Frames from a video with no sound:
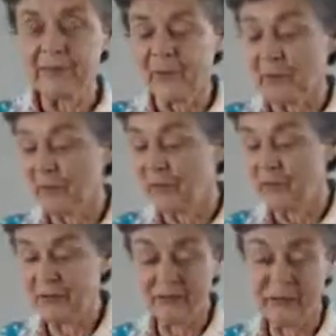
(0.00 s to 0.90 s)
whether
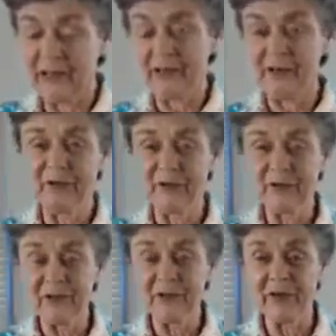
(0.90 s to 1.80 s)
it's organic or
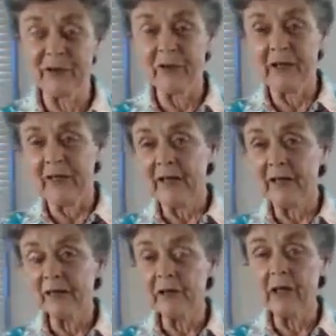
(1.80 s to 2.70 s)
conventional,
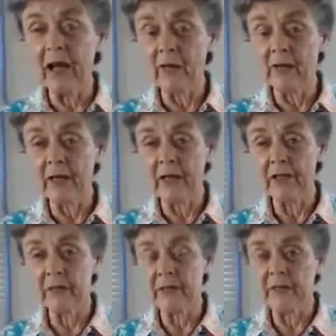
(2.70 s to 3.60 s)
that's going to
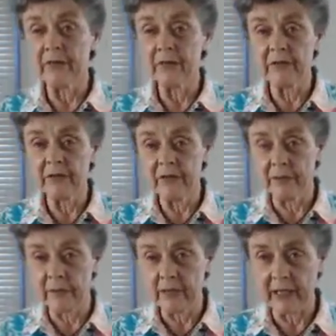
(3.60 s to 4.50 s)
alkalize because the
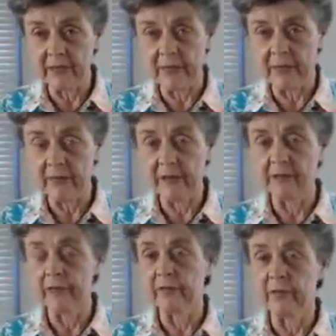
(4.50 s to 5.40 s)
citric acid is
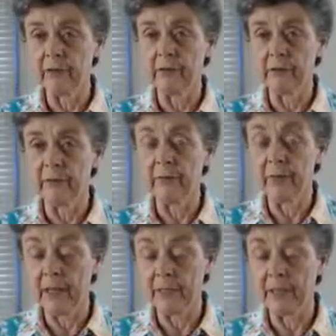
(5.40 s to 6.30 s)
converted
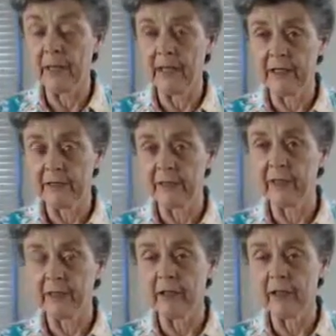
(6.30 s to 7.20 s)
by the body into
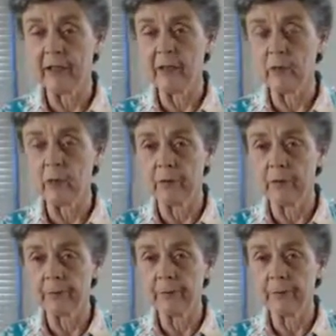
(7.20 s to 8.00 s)
bicarbonate and water.